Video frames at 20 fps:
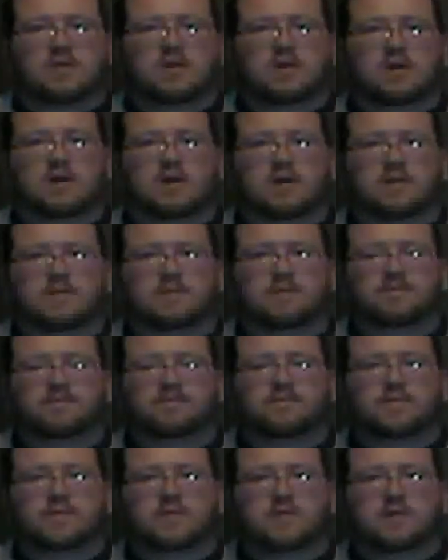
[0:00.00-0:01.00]
You
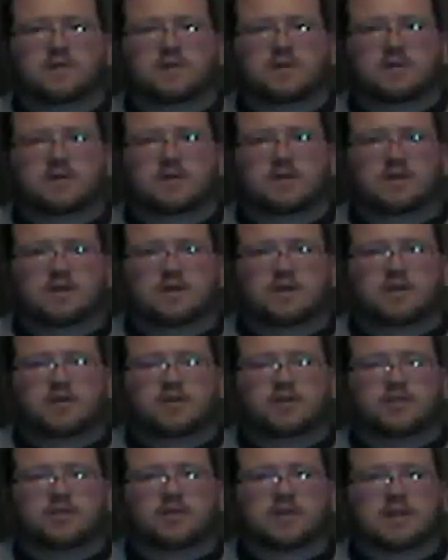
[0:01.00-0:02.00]

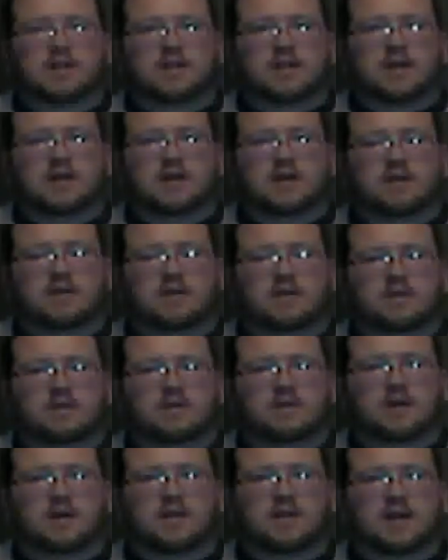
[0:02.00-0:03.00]
do get the
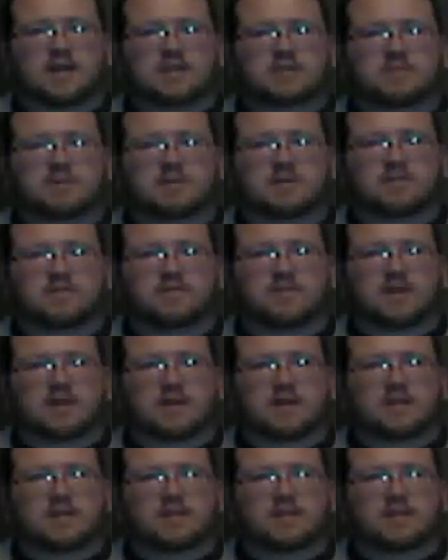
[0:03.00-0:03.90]
kind of aspect of